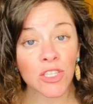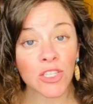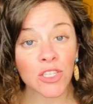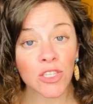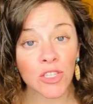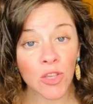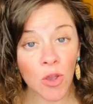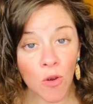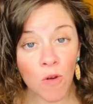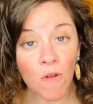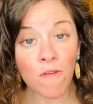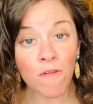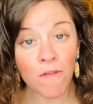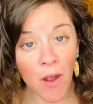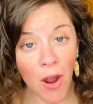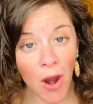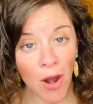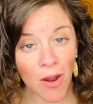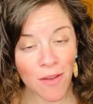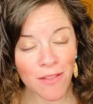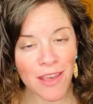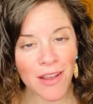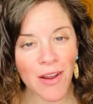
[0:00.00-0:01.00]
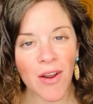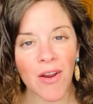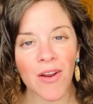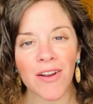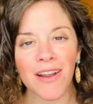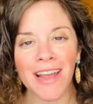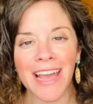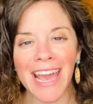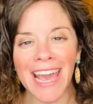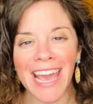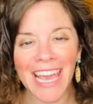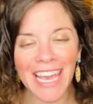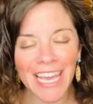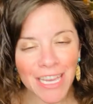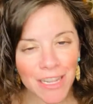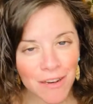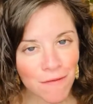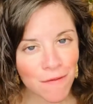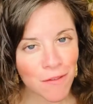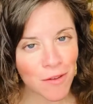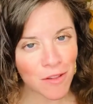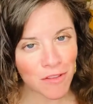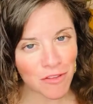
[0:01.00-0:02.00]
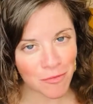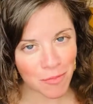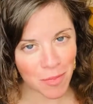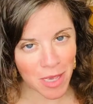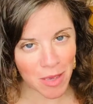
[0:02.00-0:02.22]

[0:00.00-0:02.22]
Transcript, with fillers: So far, there are a handful of